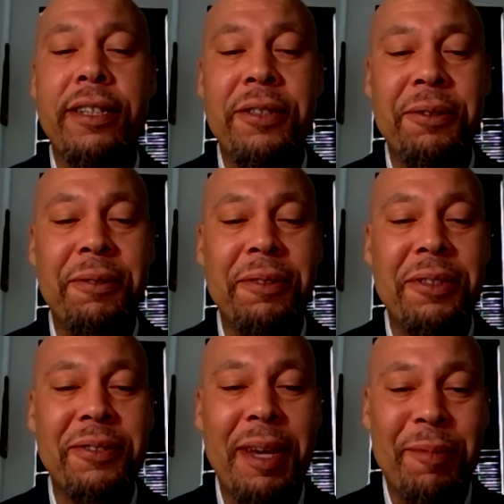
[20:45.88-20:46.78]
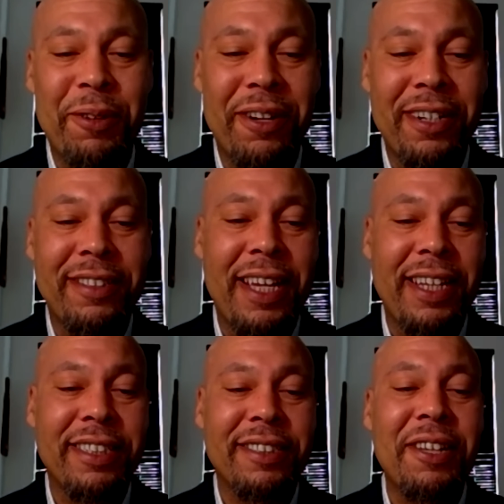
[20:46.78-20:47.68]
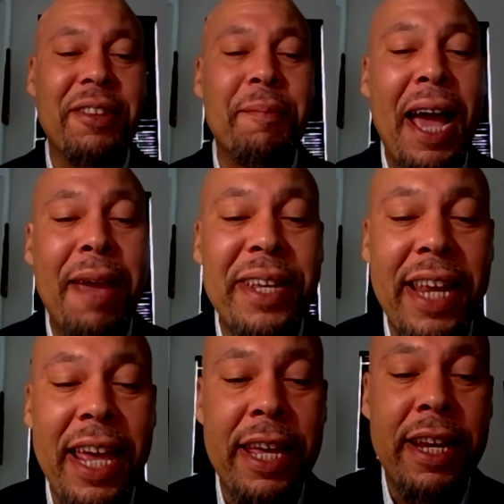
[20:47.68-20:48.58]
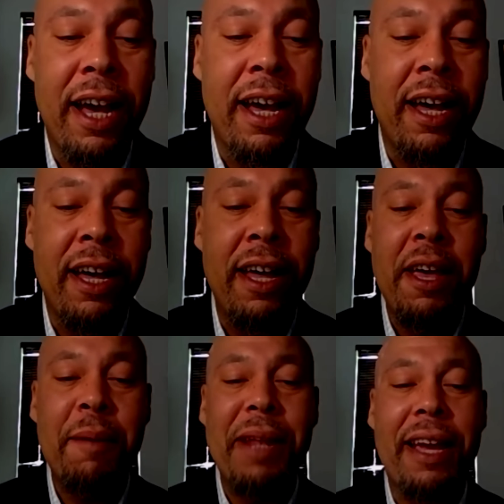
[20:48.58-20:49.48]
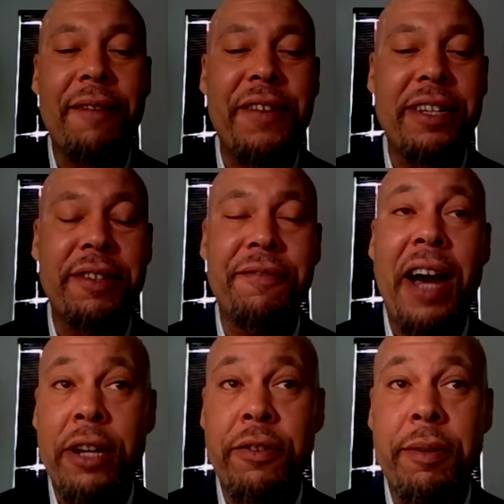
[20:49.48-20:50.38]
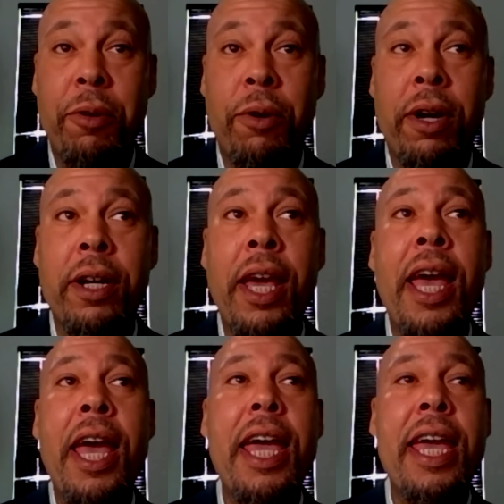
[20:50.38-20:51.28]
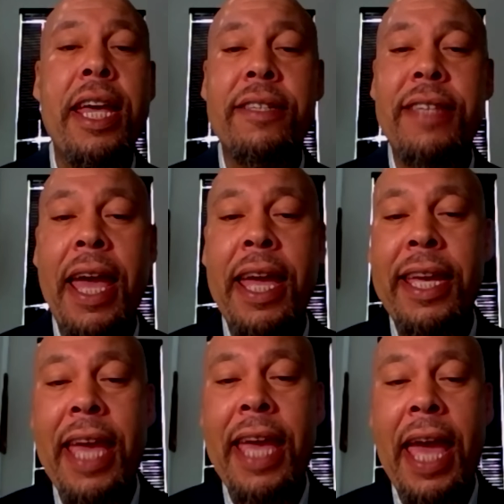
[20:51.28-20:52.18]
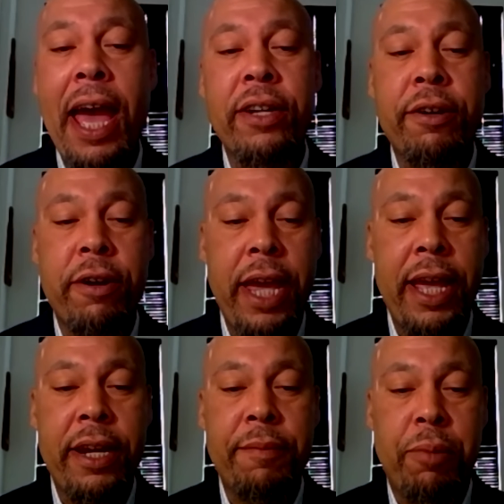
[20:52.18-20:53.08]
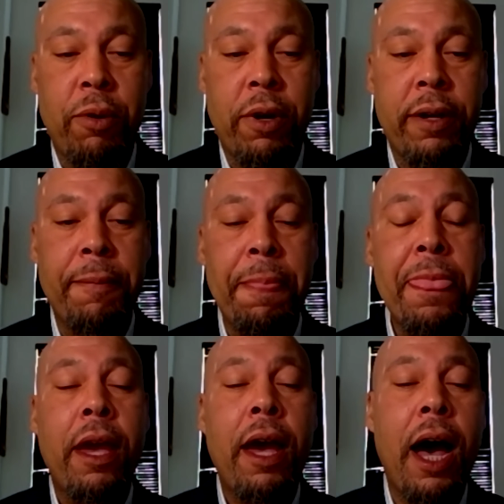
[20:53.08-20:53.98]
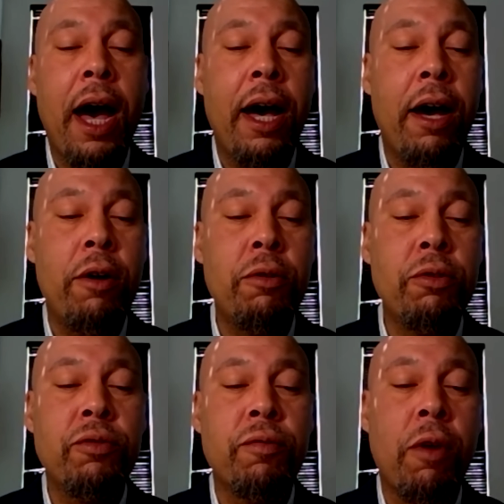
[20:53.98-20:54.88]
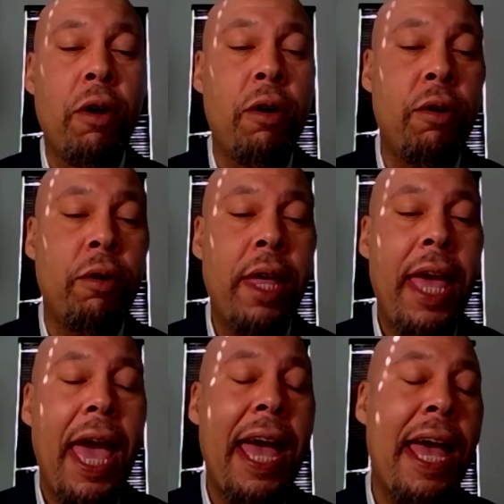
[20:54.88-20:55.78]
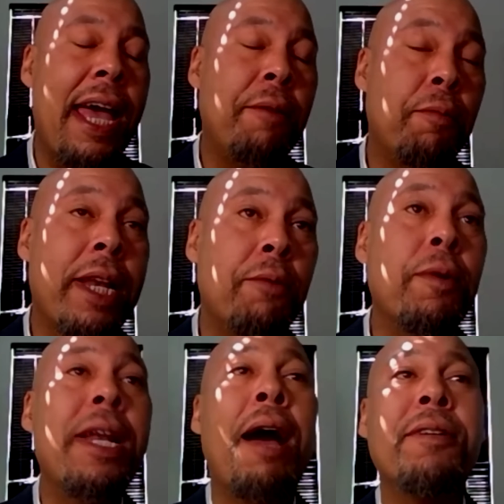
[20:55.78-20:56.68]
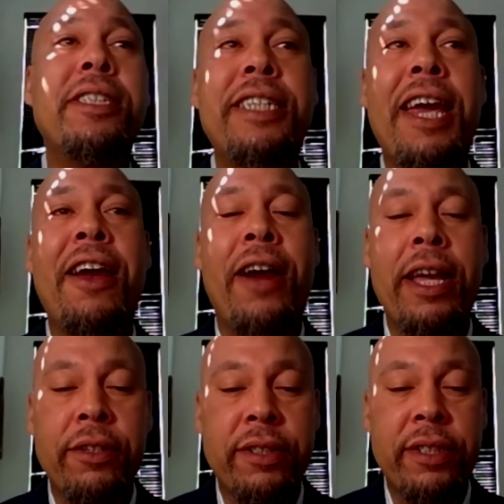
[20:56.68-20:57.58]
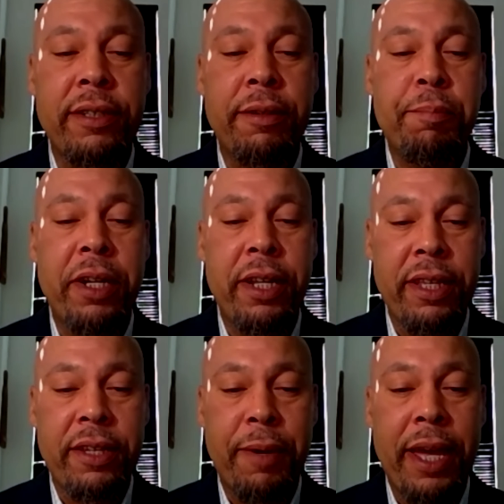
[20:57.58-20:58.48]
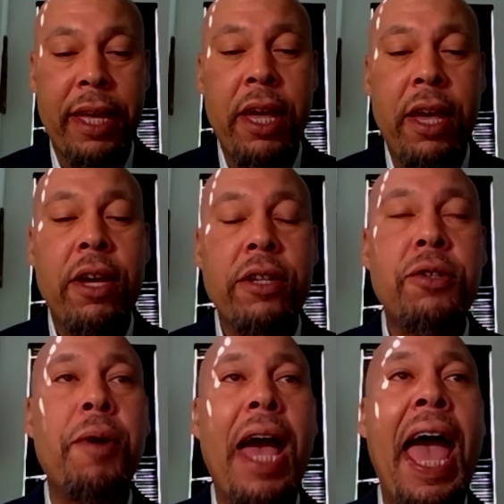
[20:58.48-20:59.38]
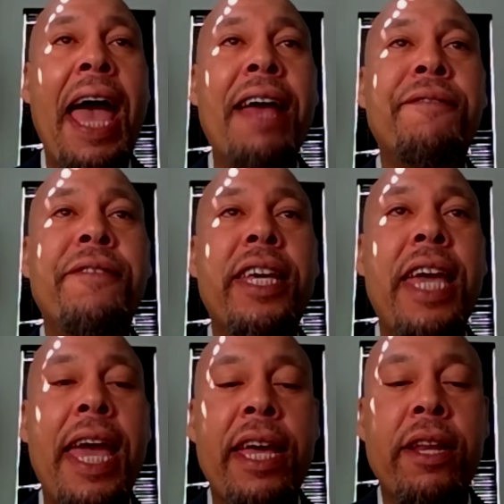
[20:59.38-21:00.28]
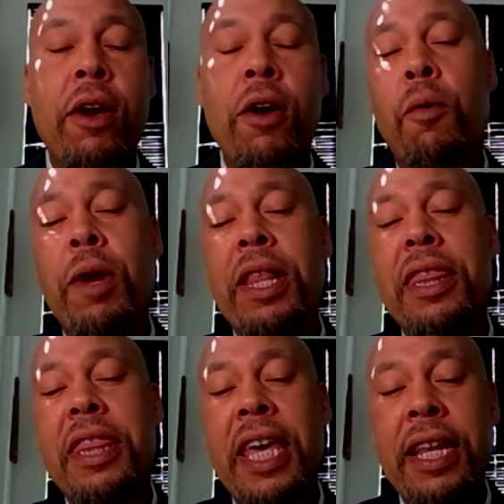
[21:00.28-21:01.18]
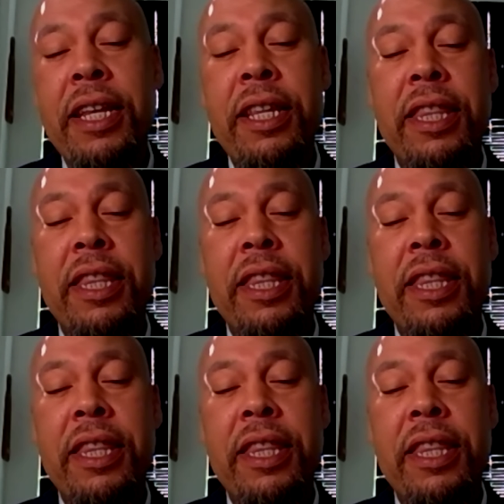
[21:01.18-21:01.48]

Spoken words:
two separate organizations. So the Miami-Dade Black Affairs Advisory Board is a county-created board. Whose role when I was chair, I used to put it this way, to advocate within the